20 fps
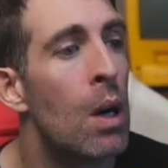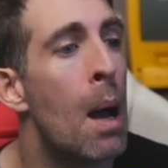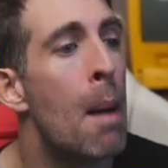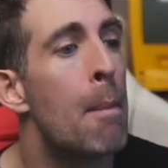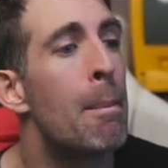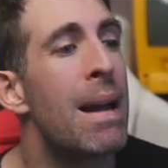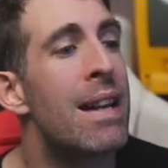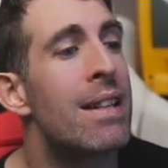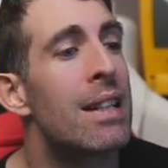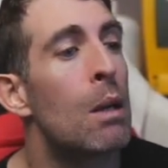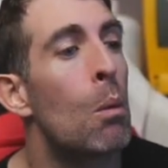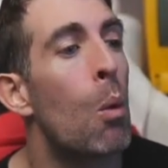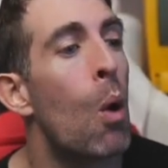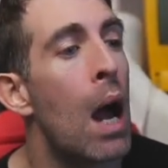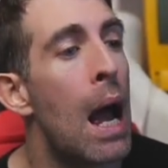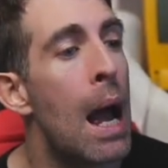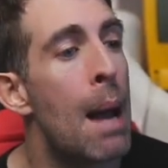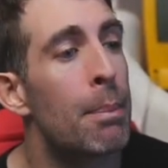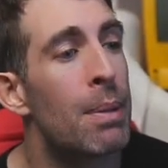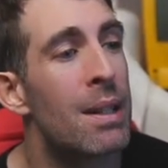Basically what
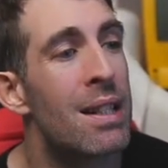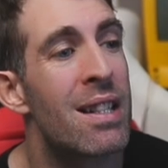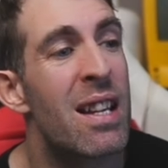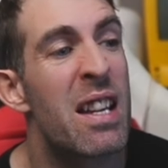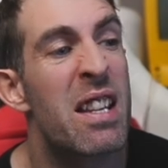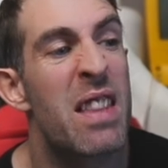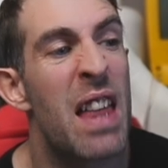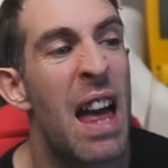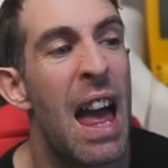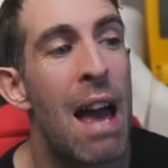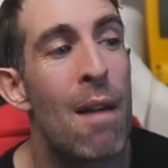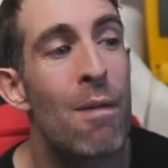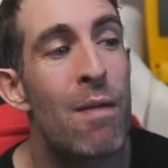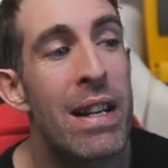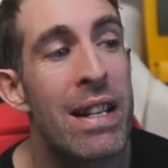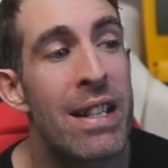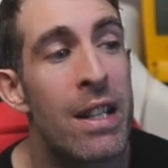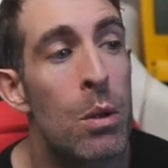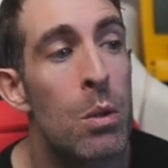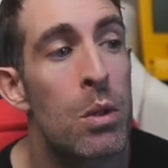happens is that every
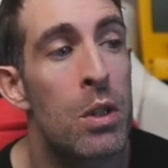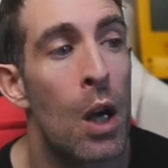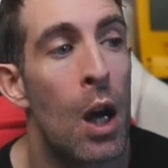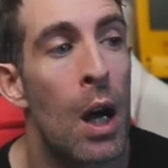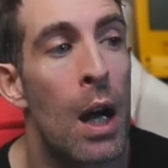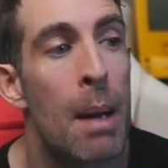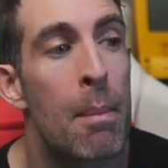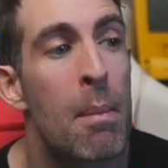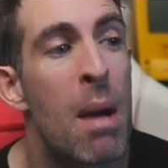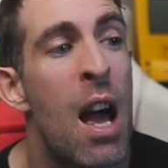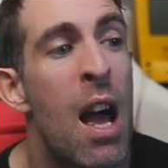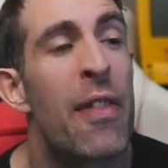single time